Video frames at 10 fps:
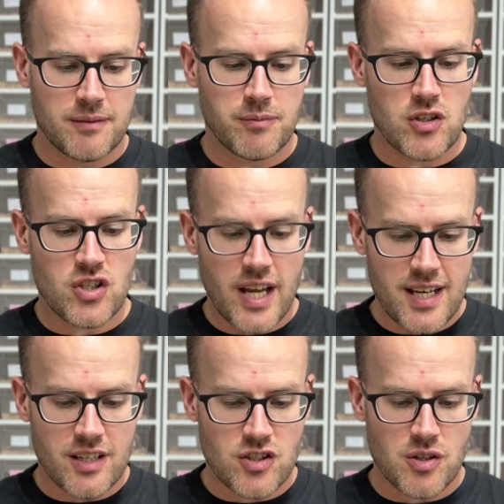
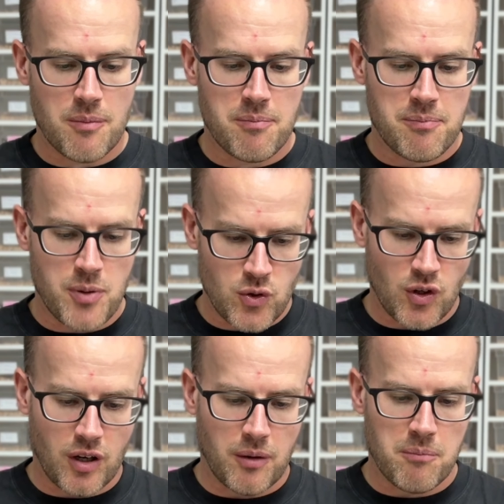scaleless
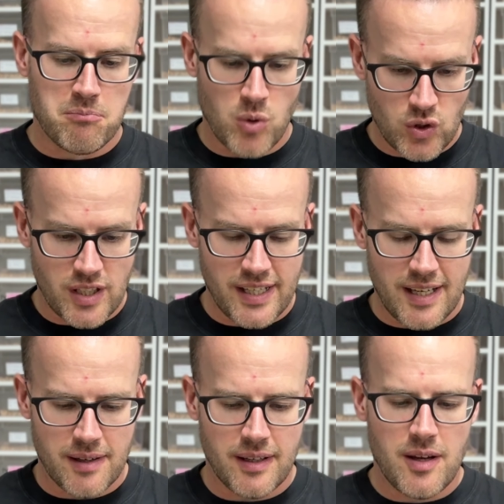butter motley